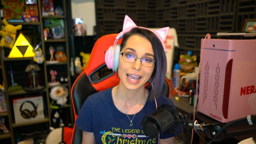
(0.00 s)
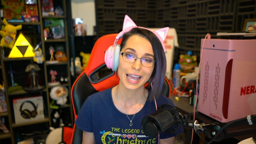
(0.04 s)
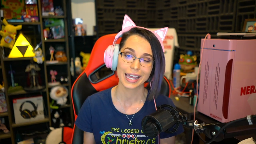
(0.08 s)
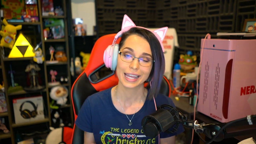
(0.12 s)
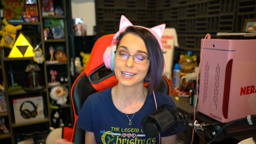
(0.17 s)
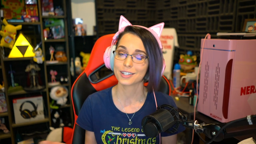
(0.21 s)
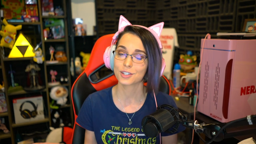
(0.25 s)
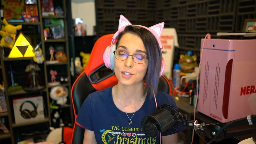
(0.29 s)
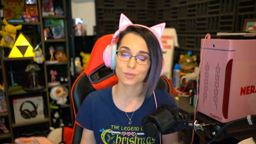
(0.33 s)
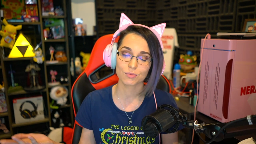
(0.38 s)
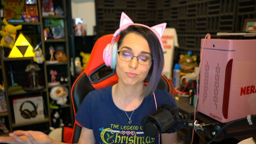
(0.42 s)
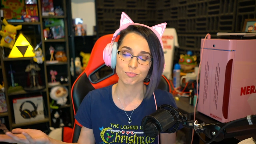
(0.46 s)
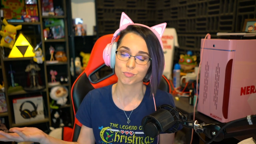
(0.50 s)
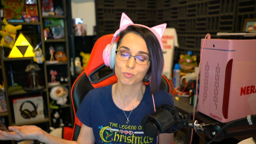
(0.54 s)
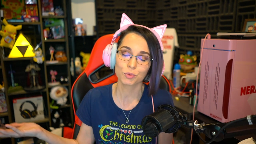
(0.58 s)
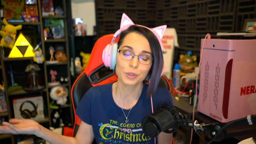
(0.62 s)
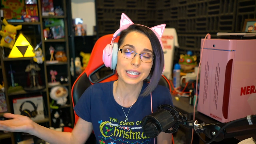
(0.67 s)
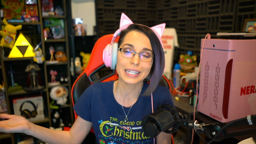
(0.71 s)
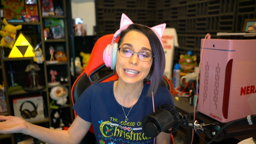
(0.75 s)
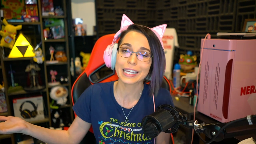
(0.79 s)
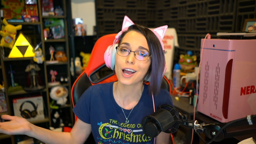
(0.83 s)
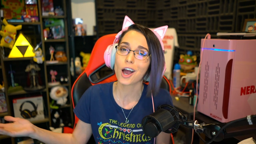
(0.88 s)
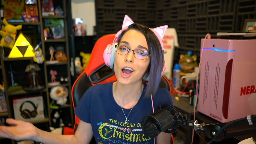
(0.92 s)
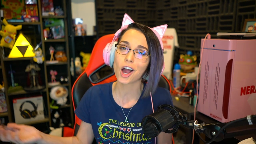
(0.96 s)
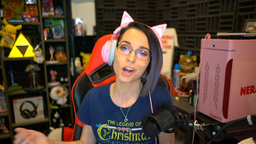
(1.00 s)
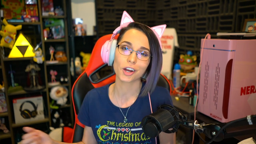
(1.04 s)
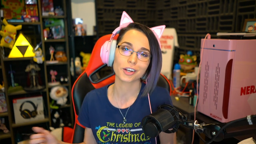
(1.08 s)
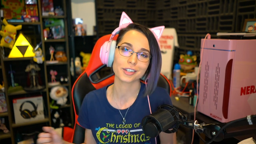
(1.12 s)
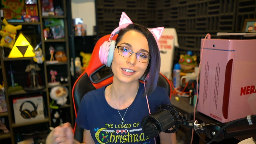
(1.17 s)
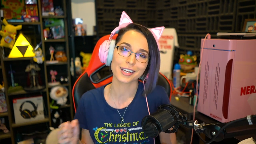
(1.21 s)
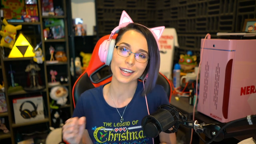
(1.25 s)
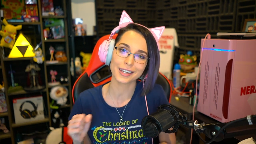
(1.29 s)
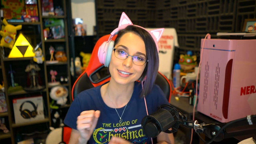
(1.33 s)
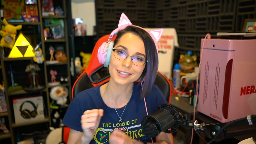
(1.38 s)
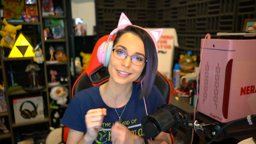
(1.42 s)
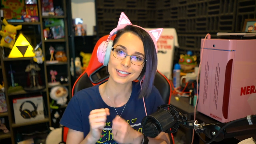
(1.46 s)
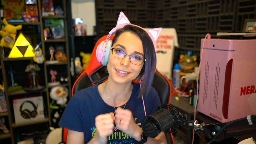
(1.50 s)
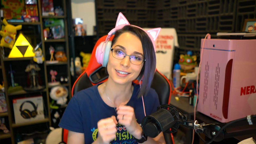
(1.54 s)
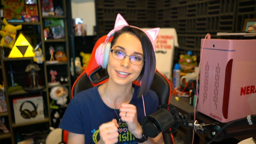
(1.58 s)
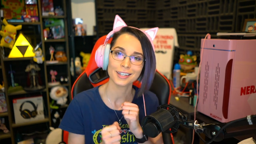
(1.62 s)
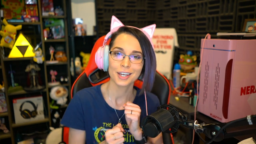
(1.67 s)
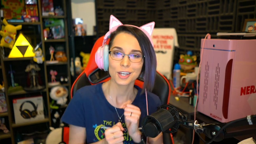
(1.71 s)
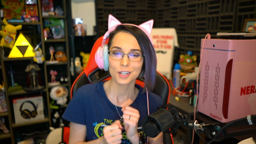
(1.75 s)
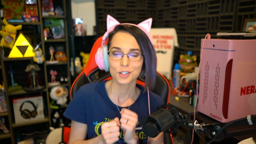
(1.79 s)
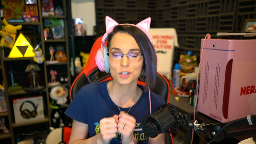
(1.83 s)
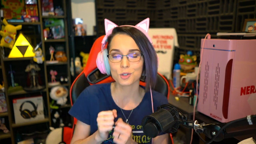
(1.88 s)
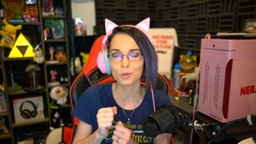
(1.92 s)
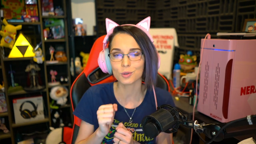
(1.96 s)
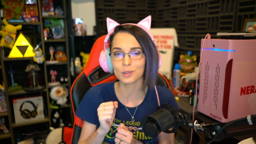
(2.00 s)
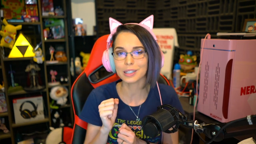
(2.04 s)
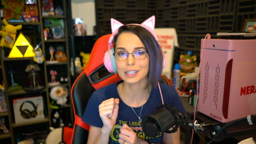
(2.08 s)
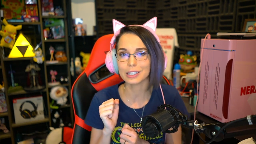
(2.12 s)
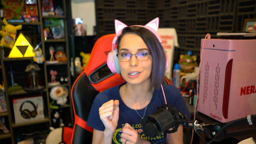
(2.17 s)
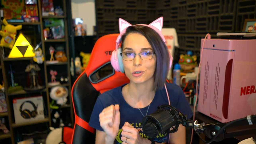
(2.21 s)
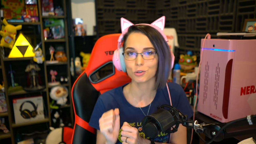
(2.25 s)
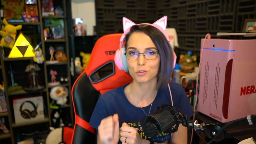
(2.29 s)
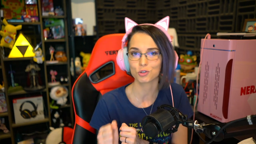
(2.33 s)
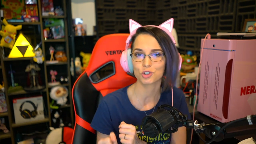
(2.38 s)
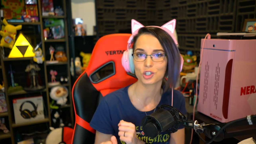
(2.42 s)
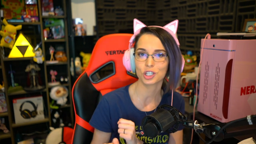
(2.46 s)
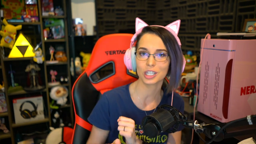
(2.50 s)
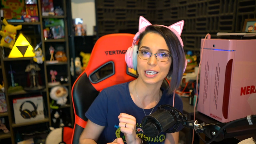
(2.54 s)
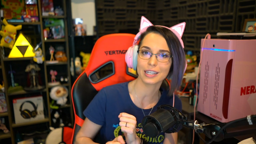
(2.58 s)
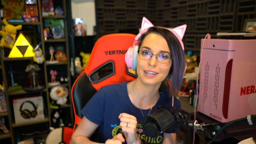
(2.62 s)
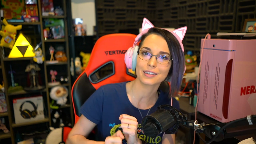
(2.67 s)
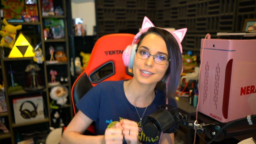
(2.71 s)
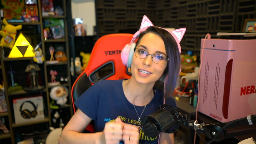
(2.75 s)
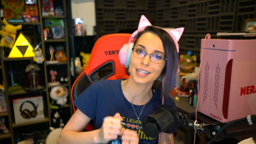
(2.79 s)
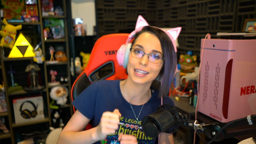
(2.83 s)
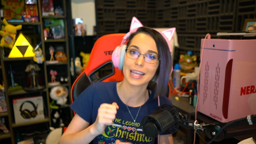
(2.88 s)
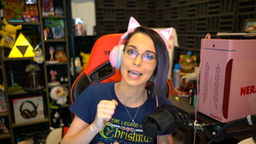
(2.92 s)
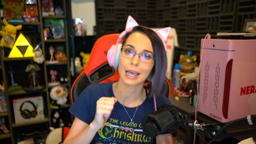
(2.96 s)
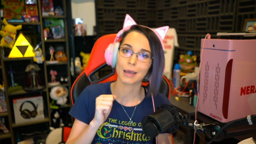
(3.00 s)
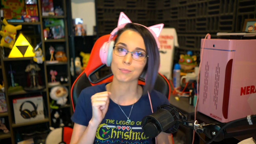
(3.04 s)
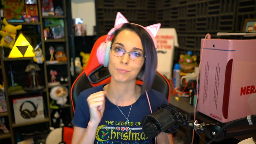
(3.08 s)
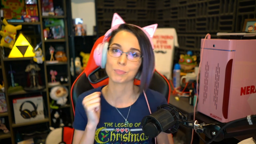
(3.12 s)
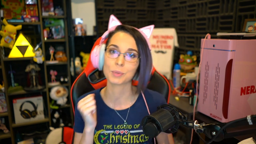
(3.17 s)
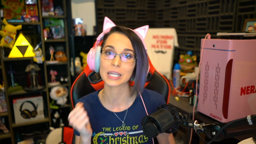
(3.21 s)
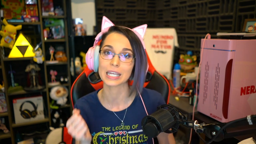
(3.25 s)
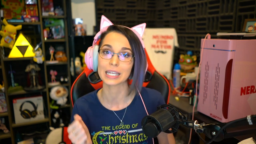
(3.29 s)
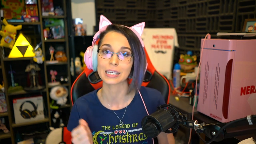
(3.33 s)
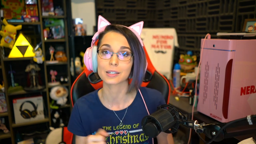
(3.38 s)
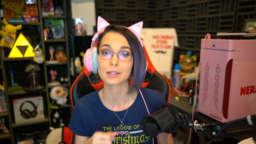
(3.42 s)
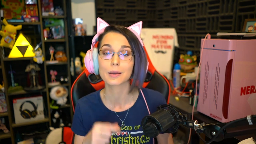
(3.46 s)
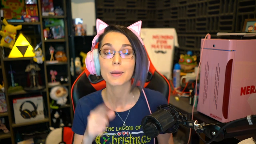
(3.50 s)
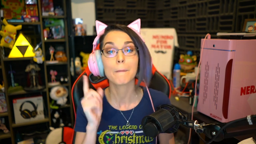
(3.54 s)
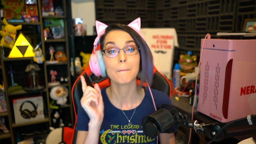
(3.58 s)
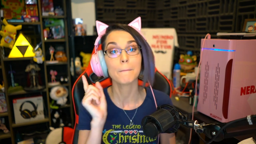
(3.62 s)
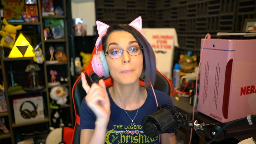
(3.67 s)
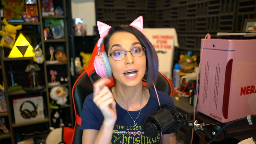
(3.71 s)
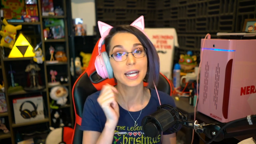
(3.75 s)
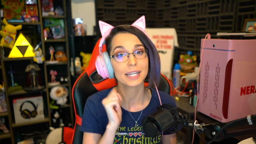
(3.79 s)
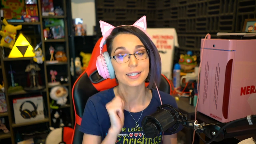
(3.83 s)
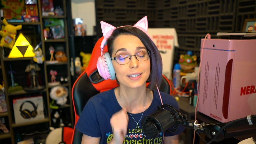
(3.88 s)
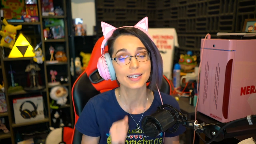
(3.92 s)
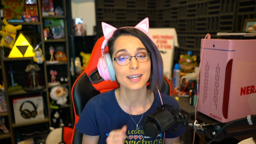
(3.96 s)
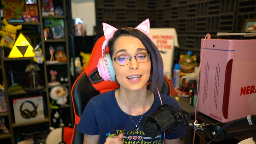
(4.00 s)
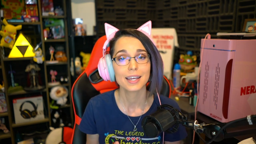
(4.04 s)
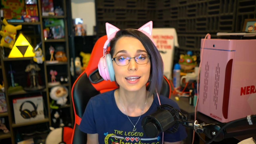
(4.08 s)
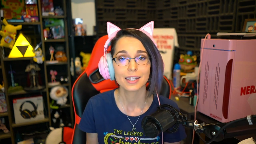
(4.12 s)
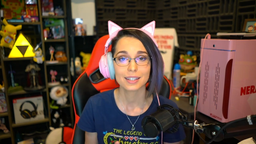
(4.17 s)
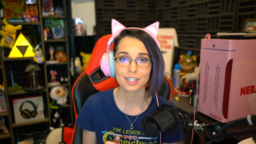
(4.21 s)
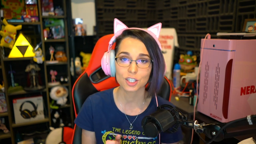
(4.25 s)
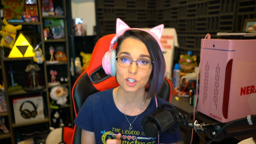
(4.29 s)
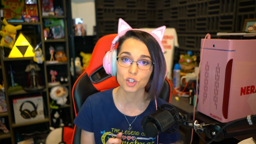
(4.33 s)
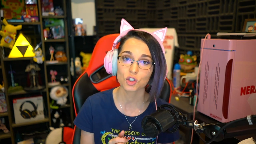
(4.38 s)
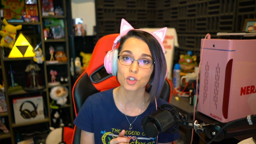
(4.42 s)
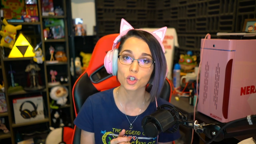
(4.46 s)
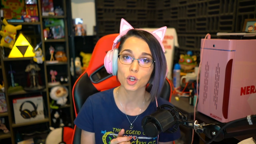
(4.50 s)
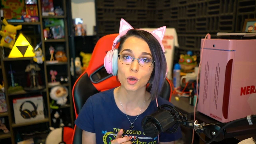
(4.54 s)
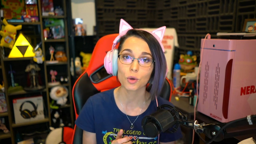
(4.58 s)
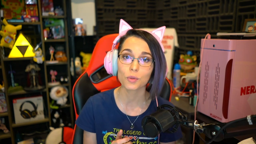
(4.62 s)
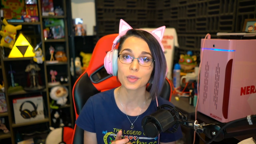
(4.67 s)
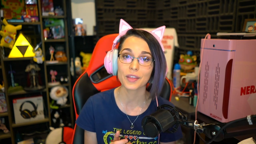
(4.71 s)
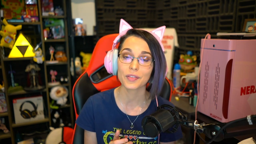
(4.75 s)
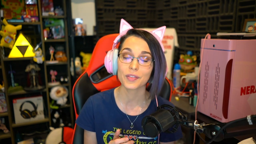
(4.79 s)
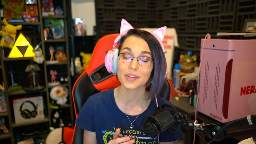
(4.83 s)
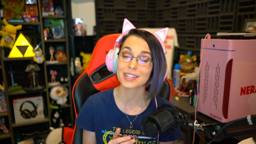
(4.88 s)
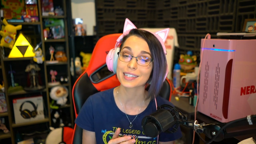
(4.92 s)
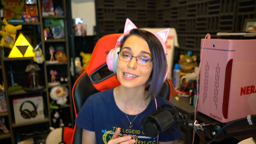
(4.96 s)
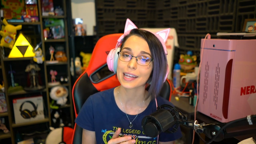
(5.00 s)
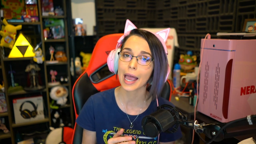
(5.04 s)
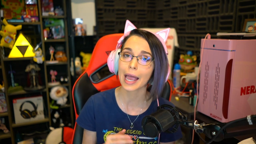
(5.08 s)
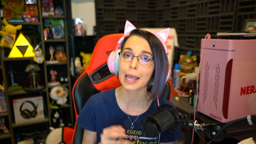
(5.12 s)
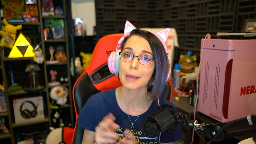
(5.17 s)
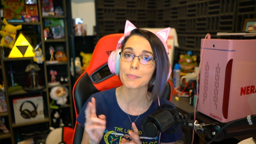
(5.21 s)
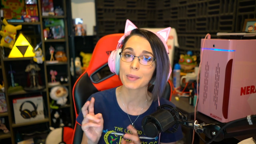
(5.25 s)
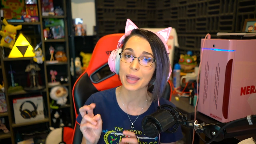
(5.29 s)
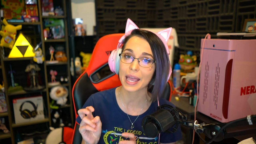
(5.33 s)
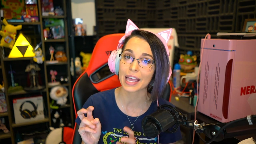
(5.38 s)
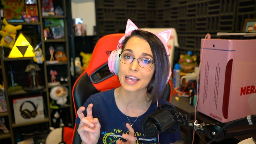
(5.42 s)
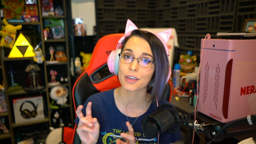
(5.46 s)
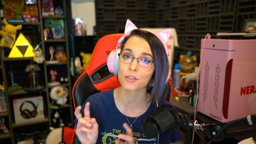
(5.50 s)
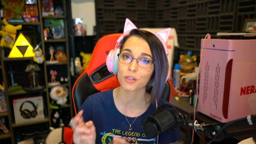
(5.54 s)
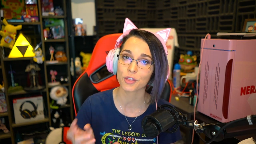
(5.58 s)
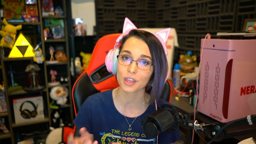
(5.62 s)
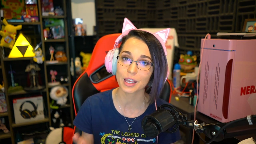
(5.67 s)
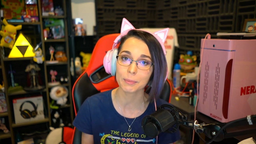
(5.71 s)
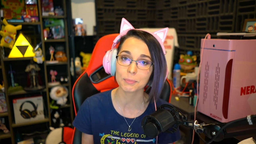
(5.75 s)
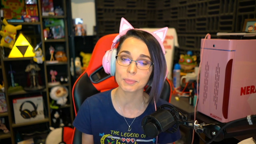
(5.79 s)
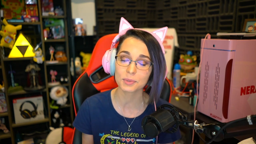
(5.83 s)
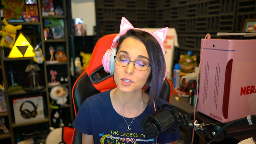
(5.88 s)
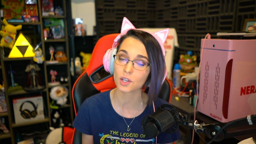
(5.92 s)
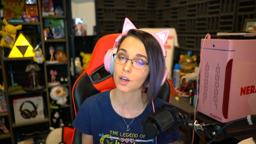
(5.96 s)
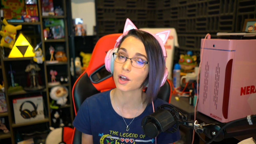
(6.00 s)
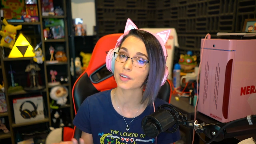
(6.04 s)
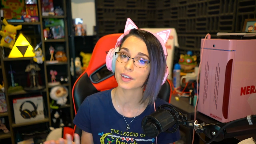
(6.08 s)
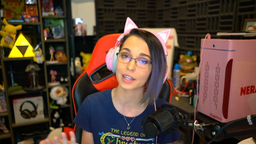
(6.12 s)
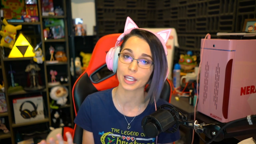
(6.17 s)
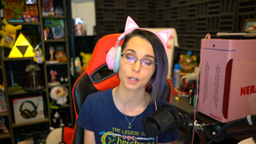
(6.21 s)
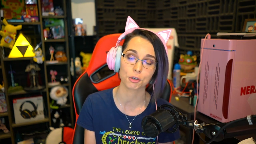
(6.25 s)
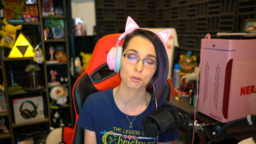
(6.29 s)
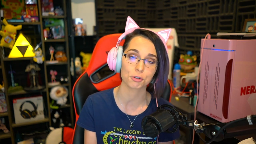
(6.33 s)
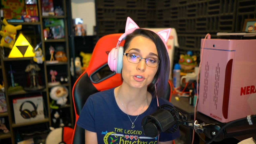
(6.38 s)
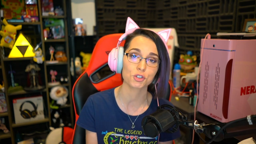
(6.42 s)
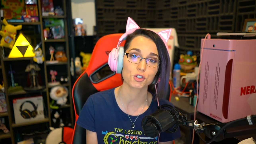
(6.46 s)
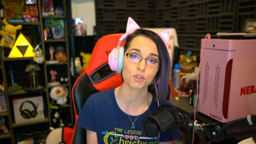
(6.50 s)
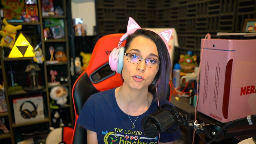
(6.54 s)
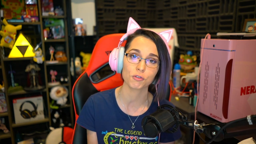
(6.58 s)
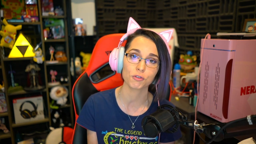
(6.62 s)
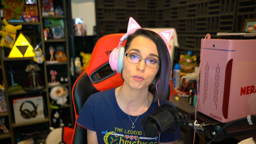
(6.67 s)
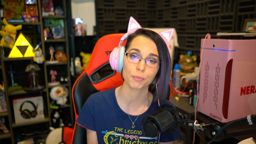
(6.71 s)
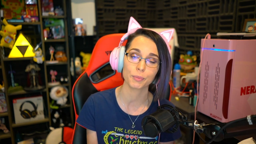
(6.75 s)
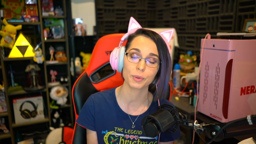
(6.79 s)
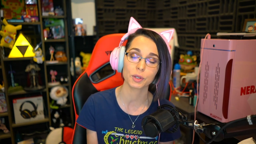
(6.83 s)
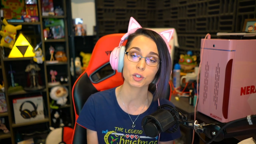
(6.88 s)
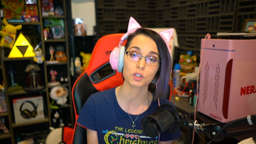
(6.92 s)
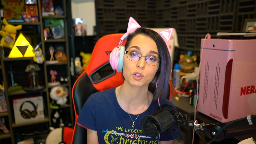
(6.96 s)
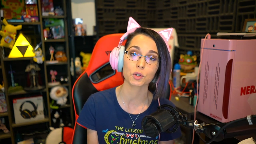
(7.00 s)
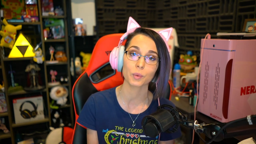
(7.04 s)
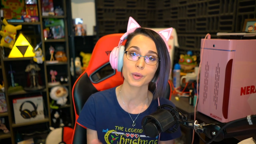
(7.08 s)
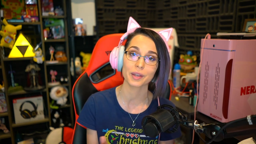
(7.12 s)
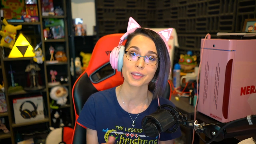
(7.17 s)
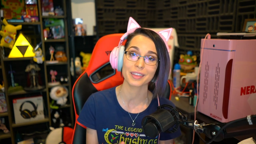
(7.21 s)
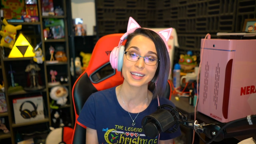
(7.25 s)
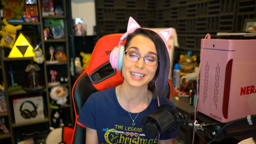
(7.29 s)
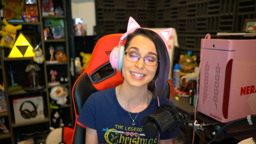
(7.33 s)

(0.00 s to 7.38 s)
And it's really hard not to do a little jig to that beat. But did you know that the Type A theme song that you're so familiar with